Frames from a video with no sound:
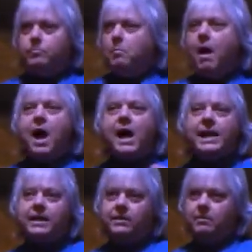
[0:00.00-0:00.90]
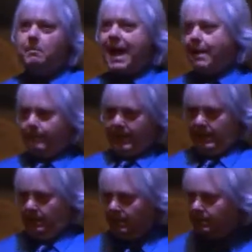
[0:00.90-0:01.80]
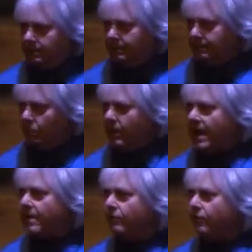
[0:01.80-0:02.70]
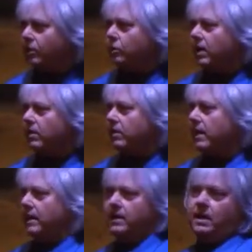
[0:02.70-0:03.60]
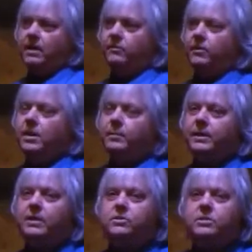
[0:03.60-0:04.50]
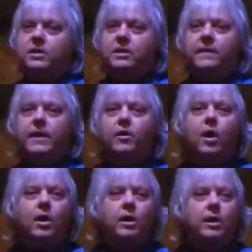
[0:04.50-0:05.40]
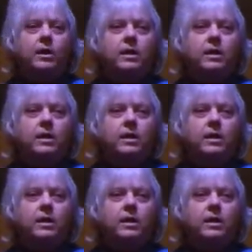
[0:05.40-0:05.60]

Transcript: mind mapping, whatever you can think of, because there are